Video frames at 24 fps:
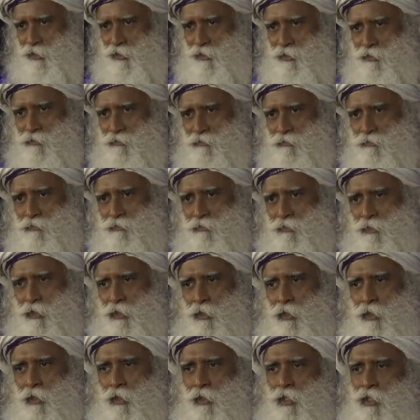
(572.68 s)
it.
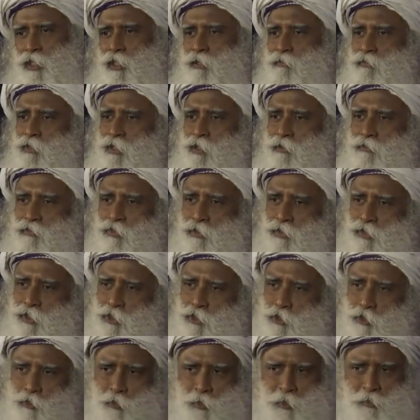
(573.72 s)
Even if you're
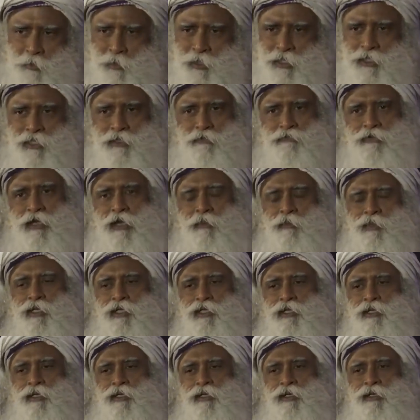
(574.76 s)
just two people in the
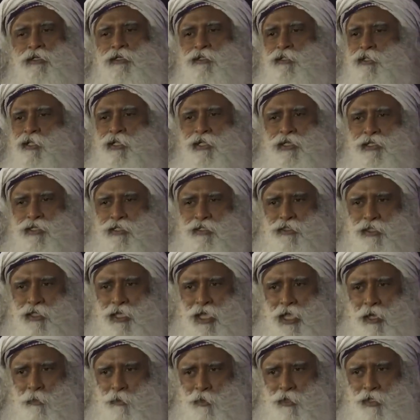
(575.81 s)
family, still it doesn't
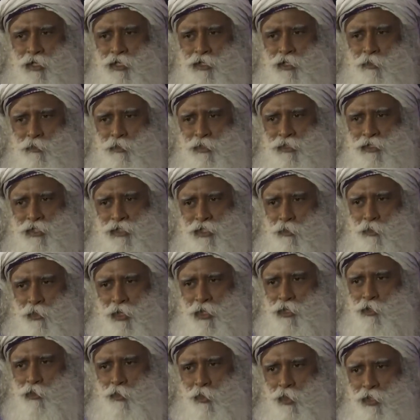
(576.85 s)
happen 100% the
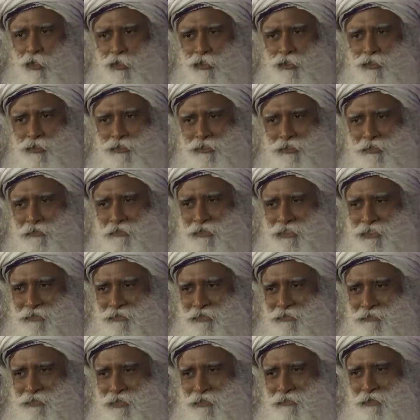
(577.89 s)
way you want it. If it's
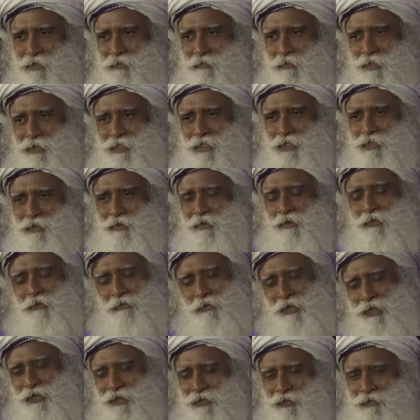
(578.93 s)
51% your
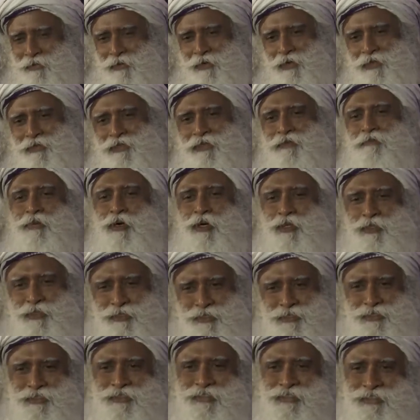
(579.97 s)
way, you are the
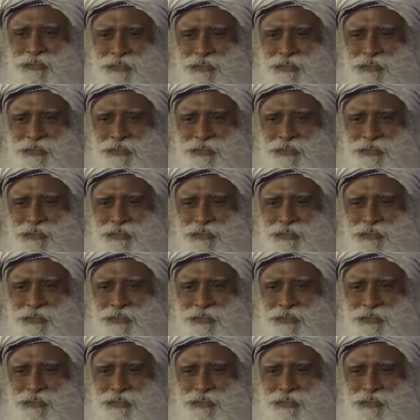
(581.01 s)
boss,